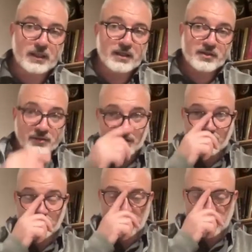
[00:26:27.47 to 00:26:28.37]

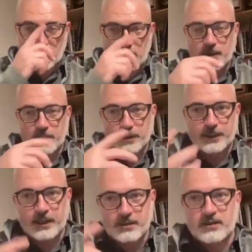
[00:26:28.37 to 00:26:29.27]
So
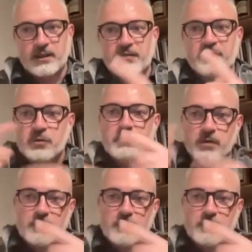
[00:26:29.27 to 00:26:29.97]
again, if you